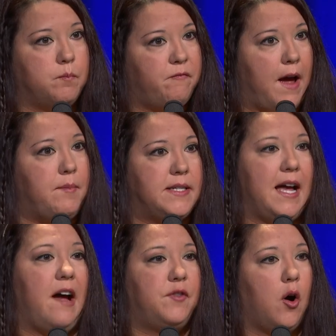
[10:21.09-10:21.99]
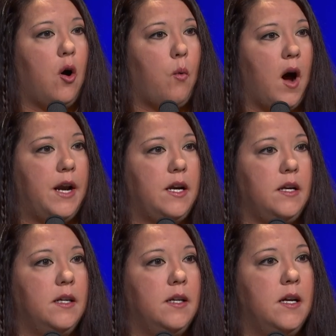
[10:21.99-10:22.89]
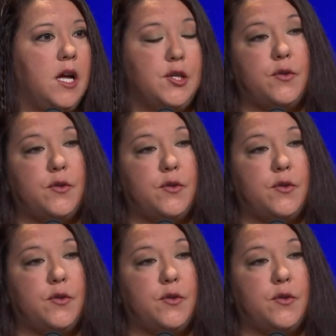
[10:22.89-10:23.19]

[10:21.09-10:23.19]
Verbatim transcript: families that have to haul water so